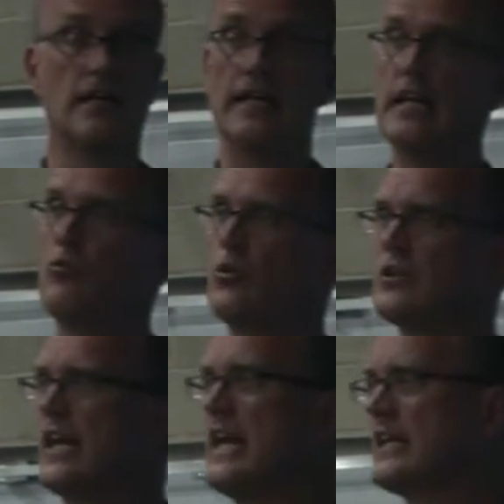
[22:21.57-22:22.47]
It will
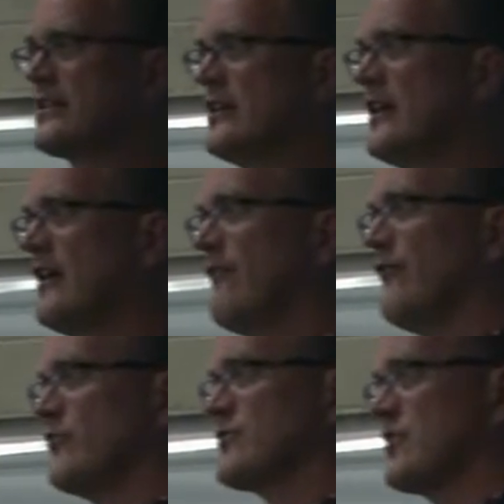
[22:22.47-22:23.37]
hit
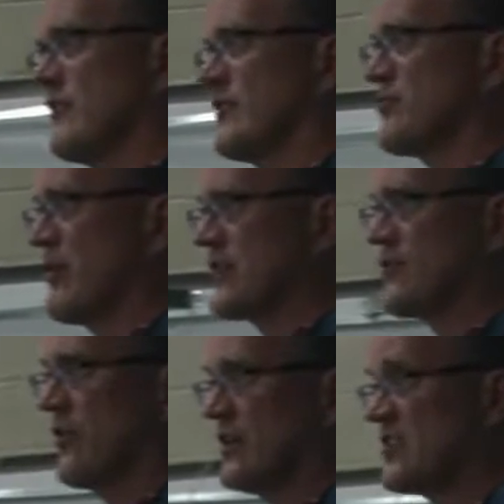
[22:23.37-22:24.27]
full service
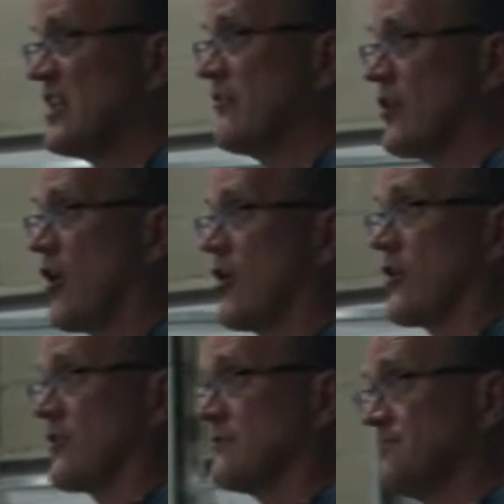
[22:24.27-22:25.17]
restaurants even
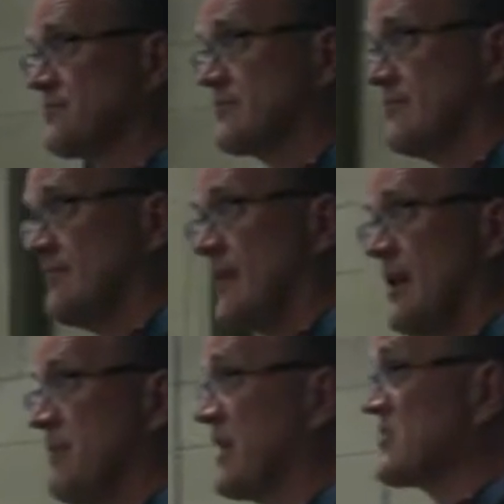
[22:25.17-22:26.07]
harder
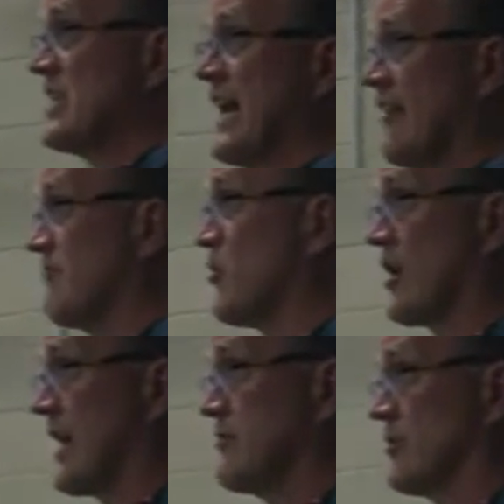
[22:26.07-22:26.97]
because they have more
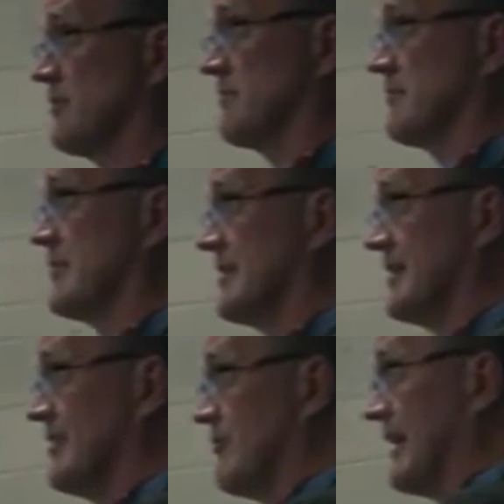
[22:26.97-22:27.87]
labor.
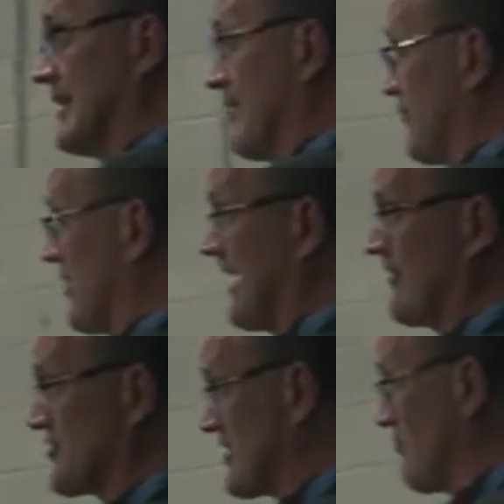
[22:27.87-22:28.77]
Right? If you're
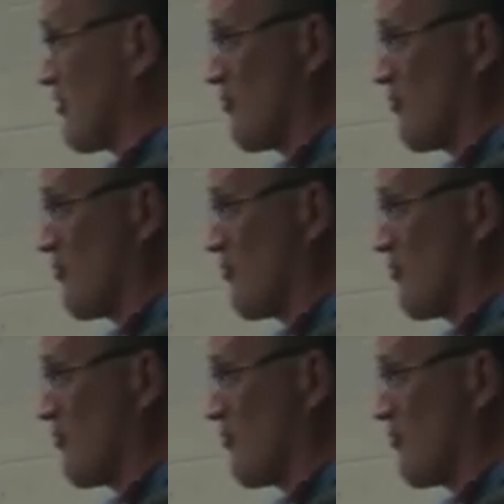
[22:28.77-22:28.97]
having someone